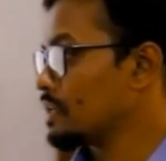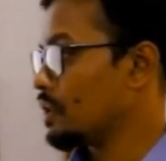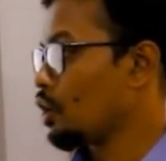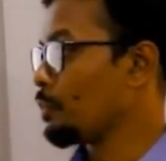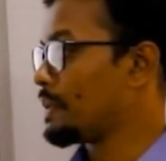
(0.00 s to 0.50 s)

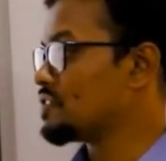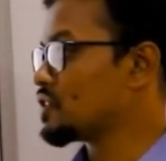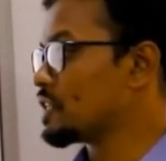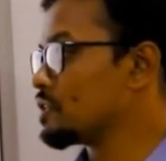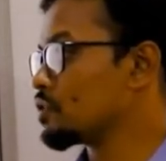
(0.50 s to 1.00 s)
Open
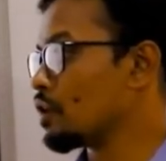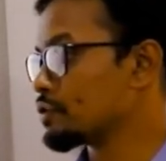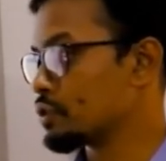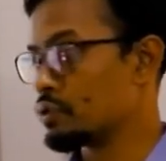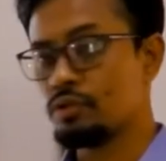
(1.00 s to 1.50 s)
chain is
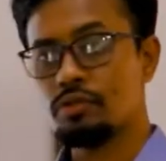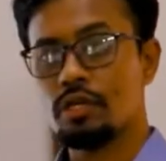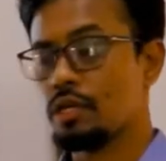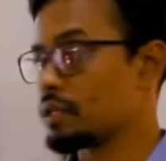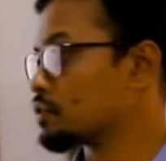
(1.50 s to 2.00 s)

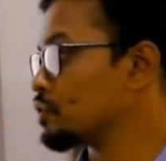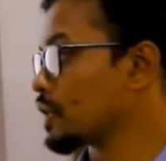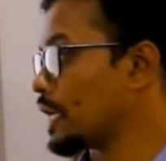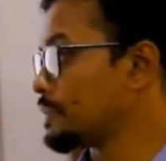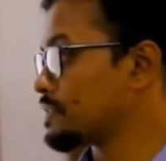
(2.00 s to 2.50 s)
also two
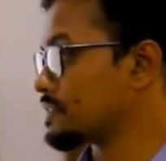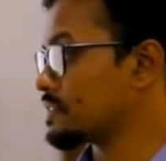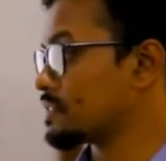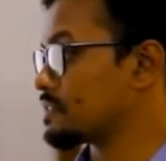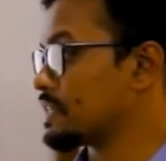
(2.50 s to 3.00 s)
types,
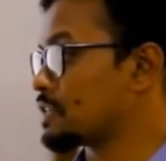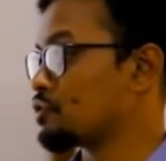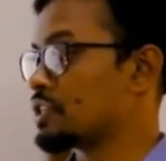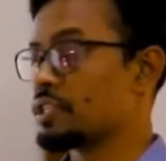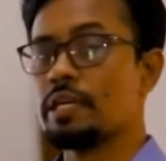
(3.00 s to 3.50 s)

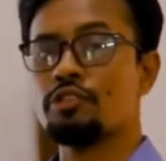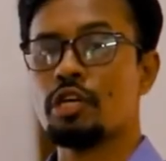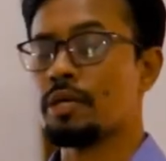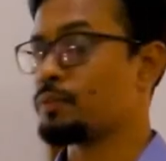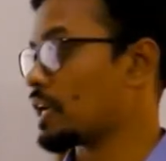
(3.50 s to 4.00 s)
saturated
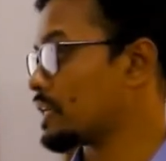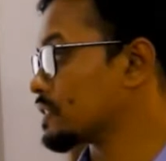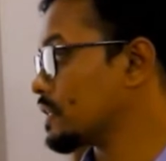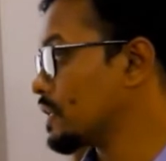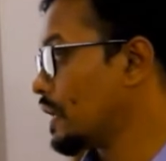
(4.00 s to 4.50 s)
hydrocarbon
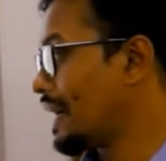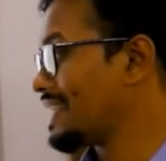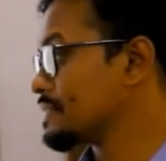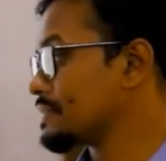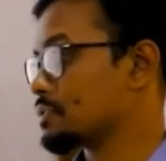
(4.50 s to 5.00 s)
and
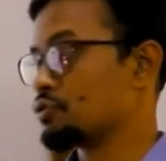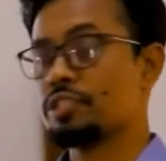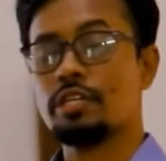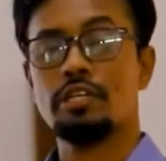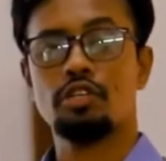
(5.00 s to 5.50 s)

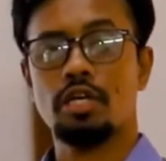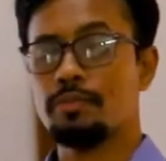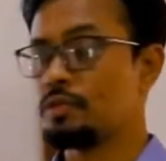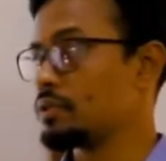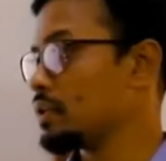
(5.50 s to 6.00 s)
unsaturated hydrocarbon.